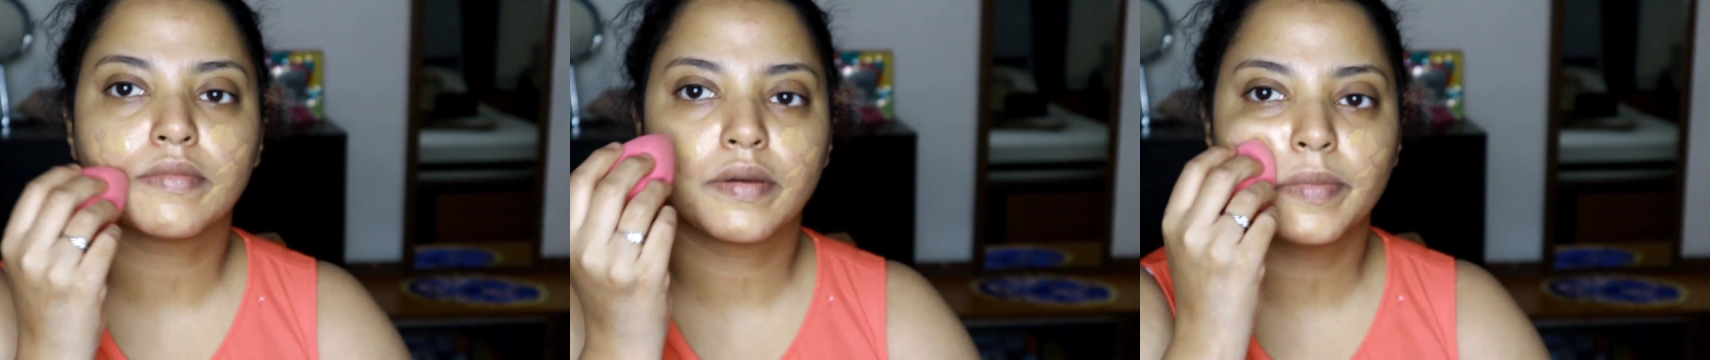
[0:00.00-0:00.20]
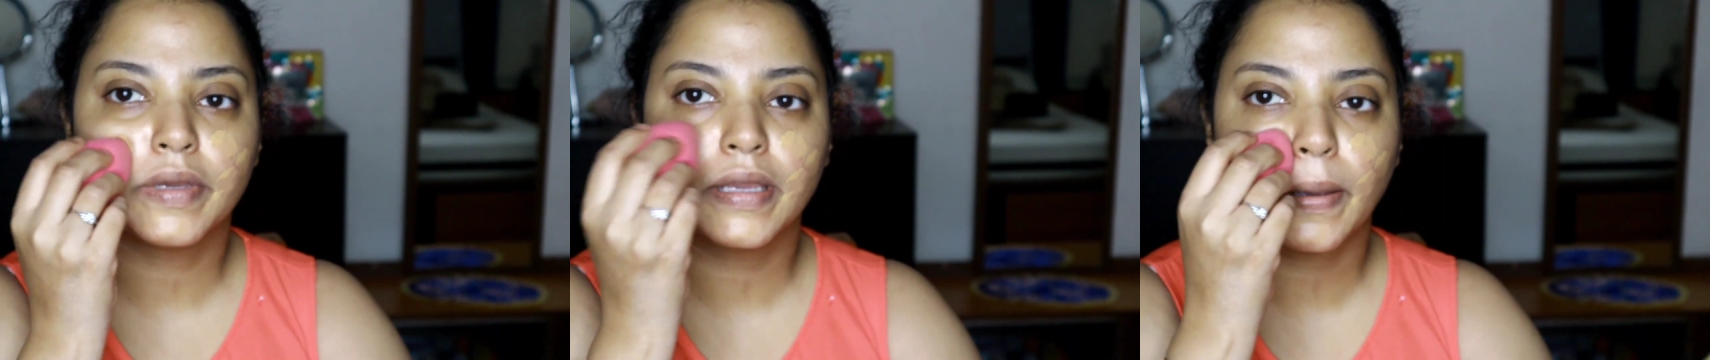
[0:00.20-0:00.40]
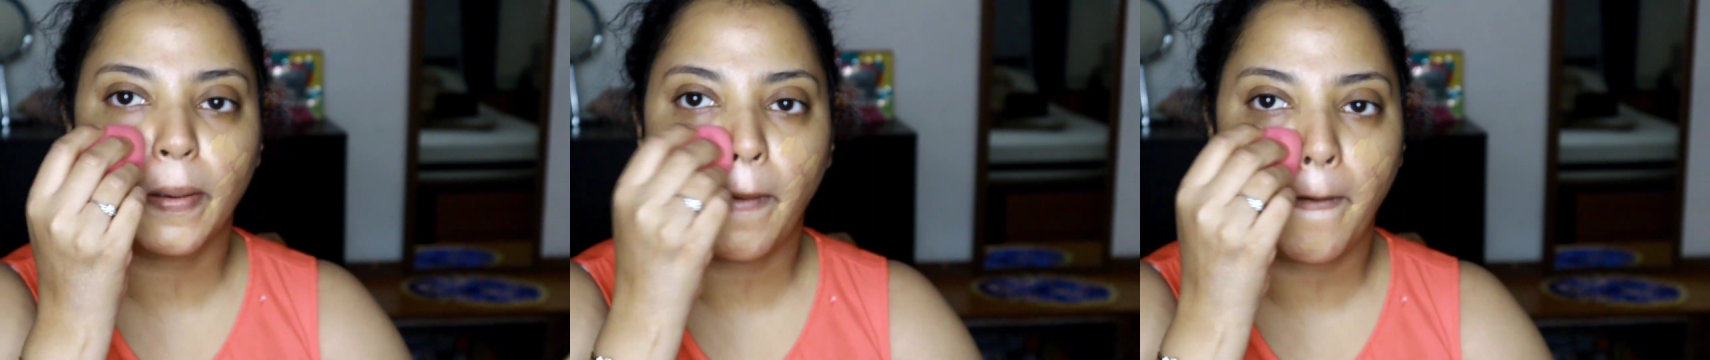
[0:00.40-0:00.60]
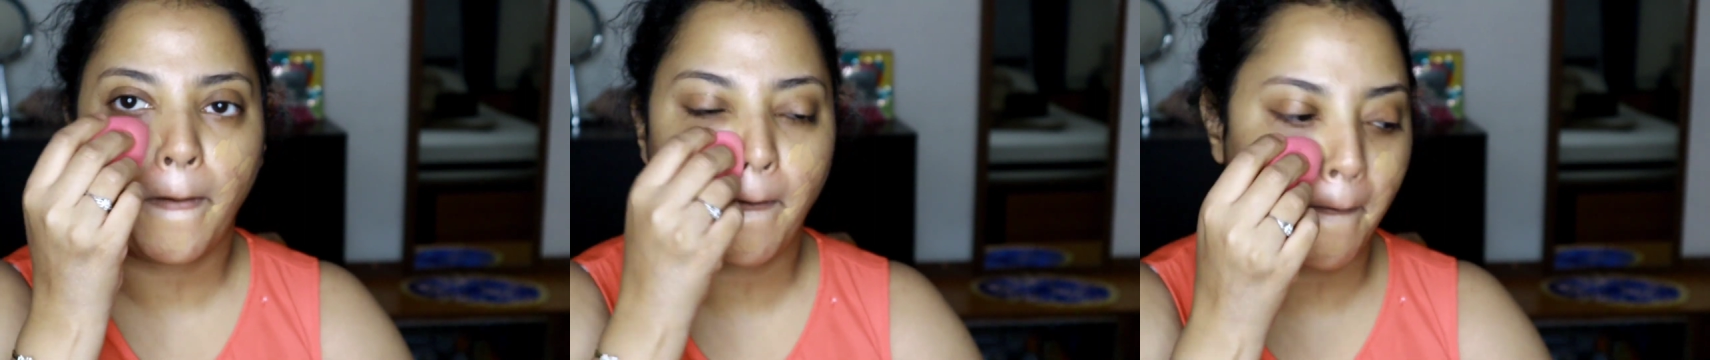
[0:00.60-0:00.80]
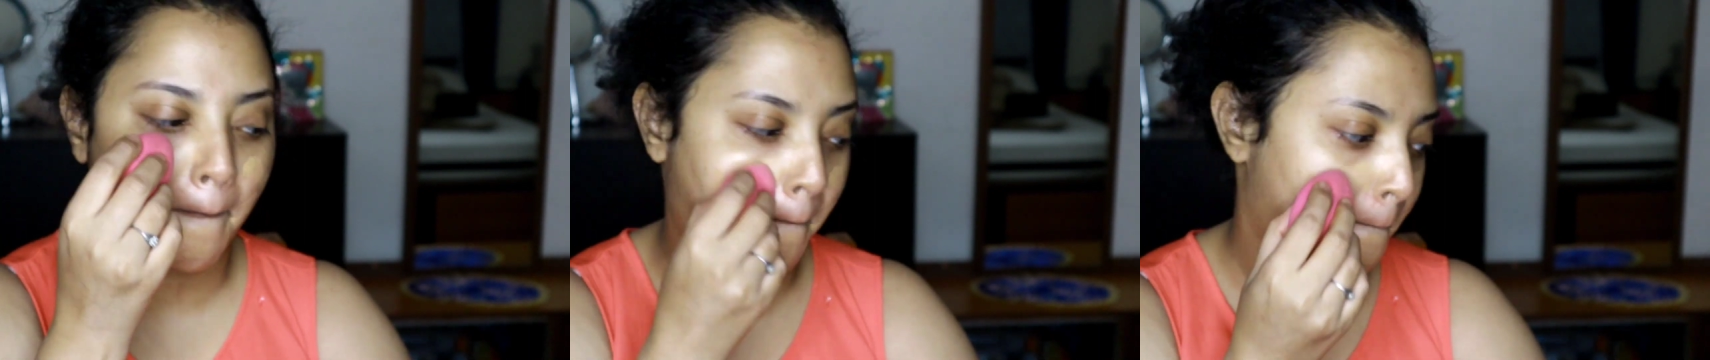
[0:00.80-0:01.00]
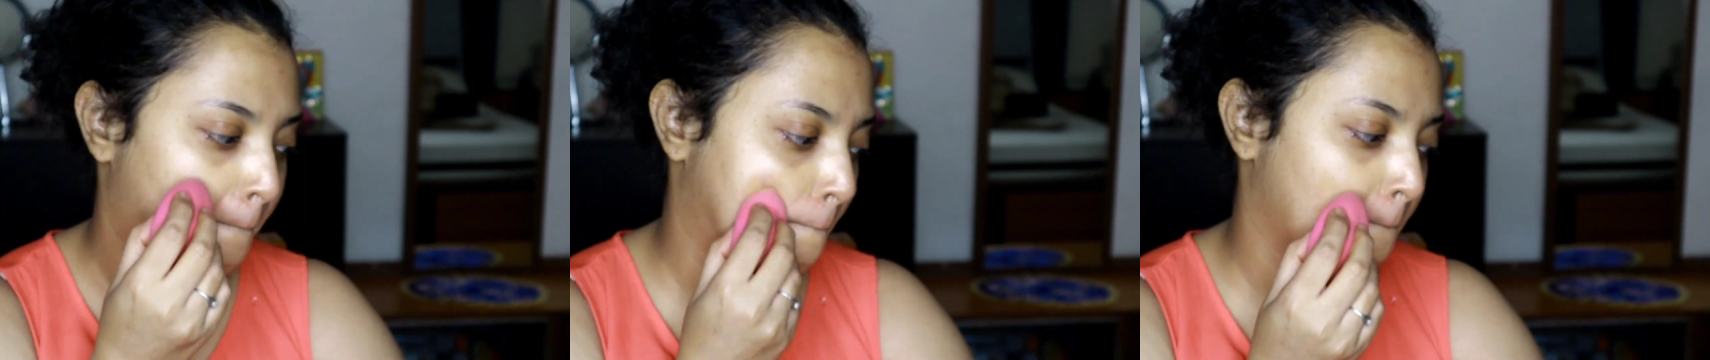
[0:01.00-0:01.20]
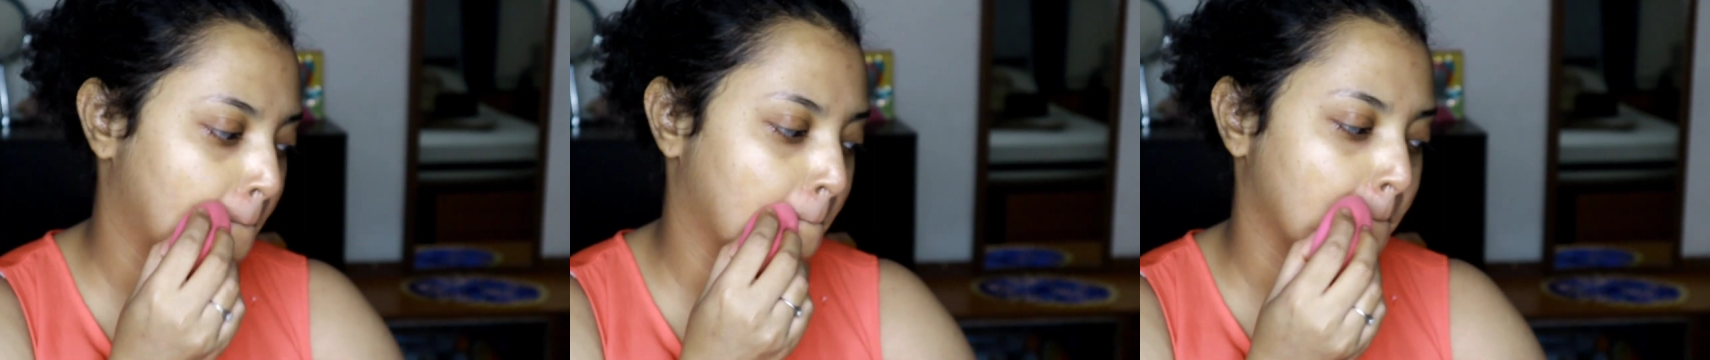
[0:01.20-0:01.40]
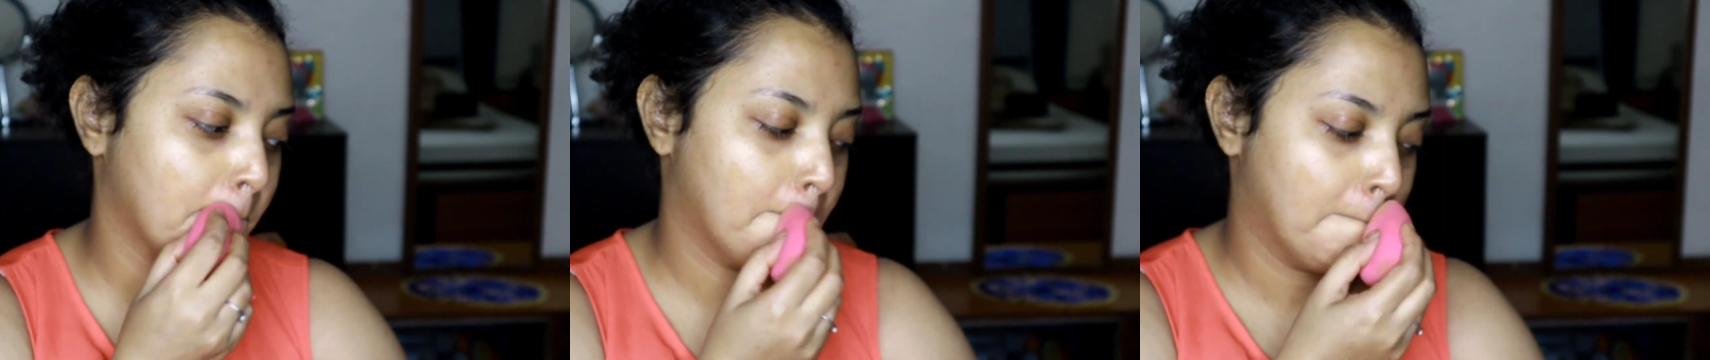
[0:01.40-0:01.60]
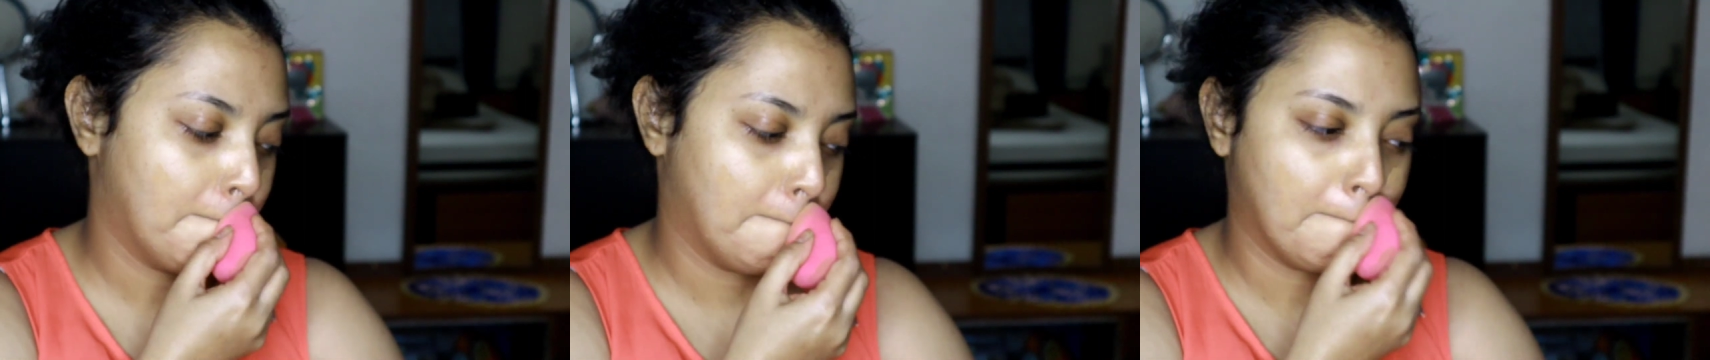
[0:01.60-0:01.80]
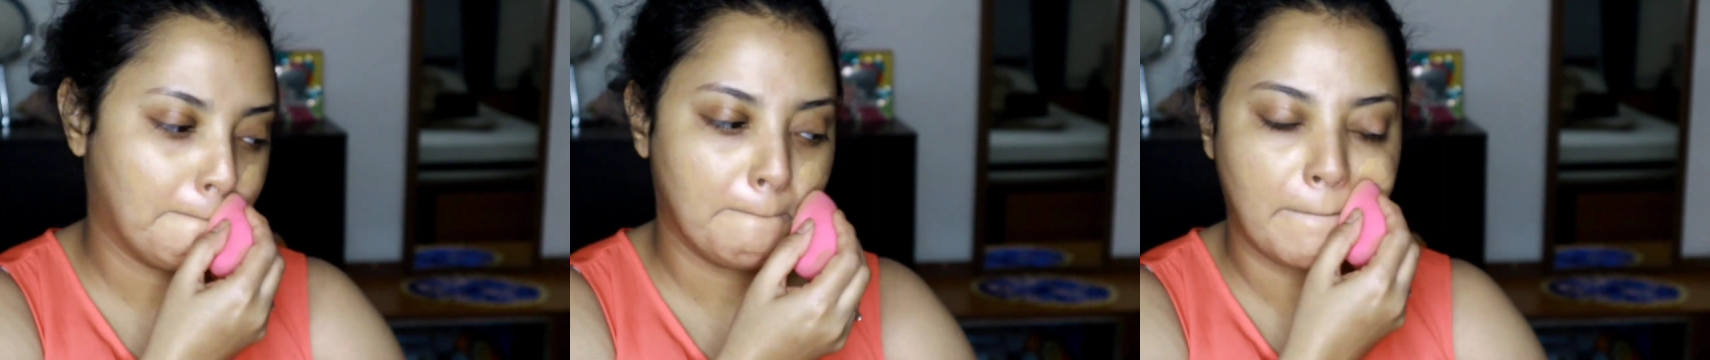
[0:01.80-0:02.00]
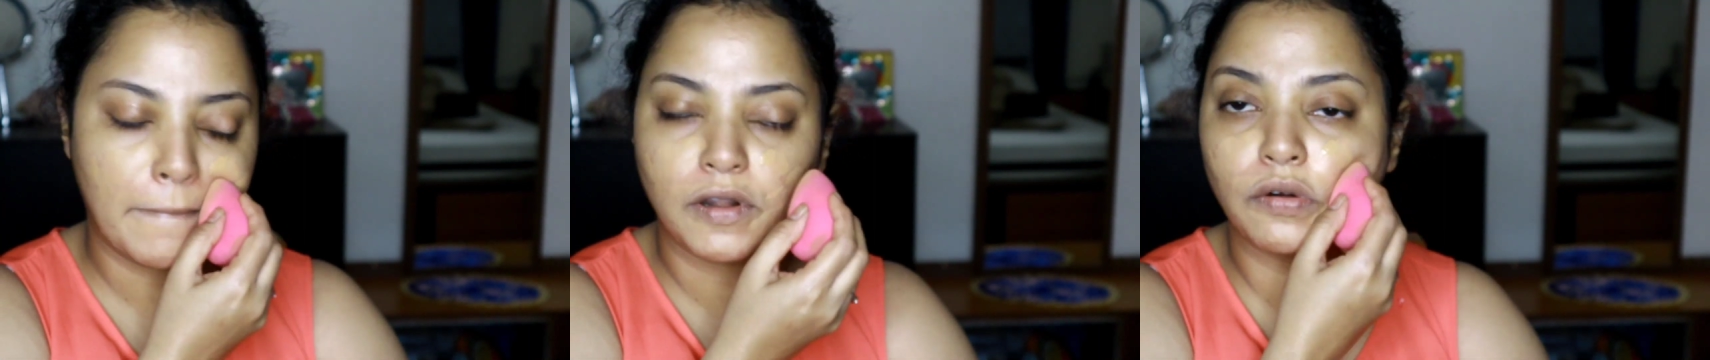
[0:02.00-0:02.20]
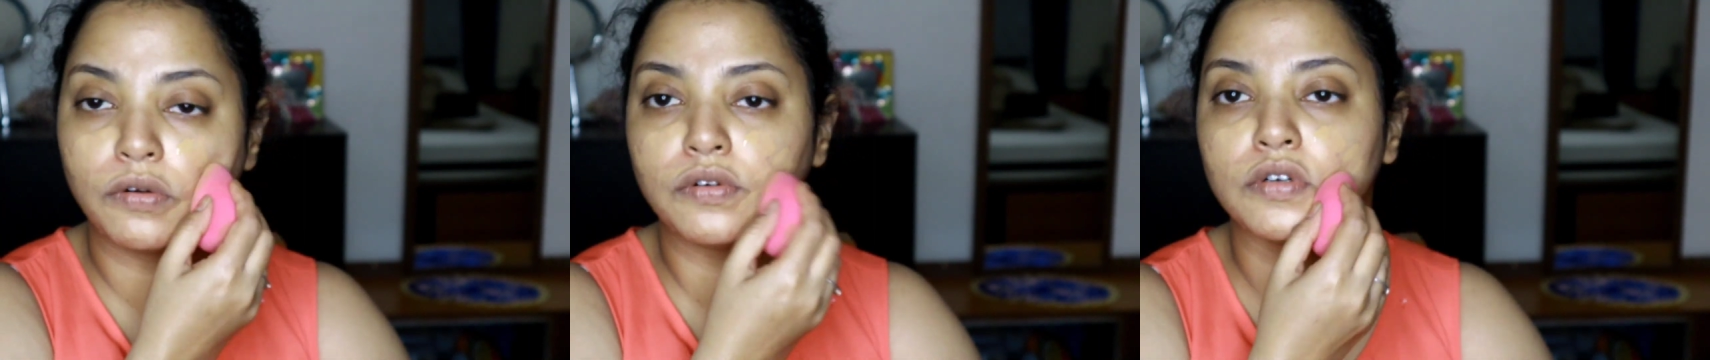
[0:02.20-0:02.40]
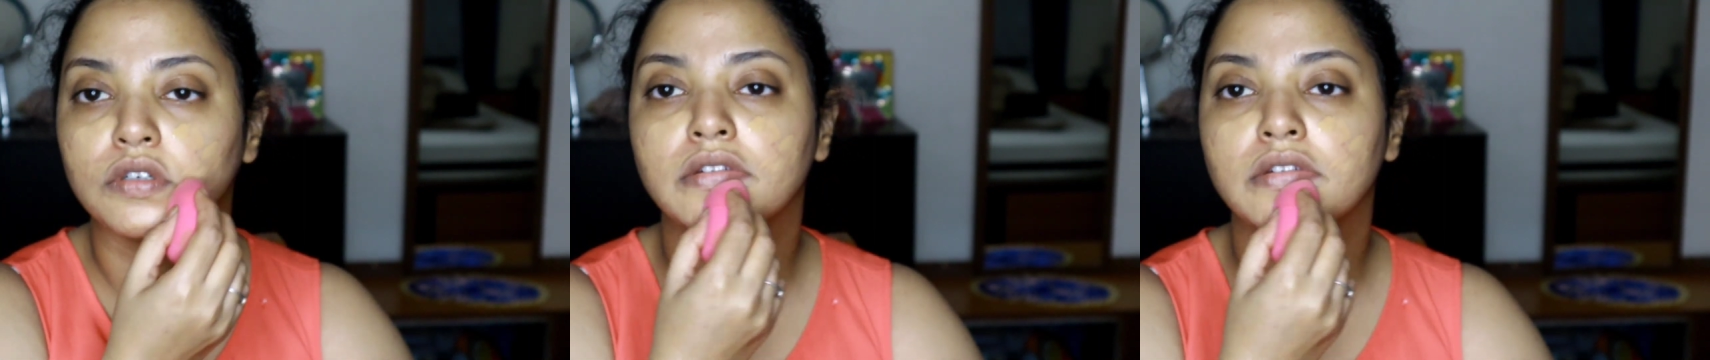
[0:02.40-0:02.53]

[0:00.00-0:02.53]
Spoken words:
again is a phenomenal product.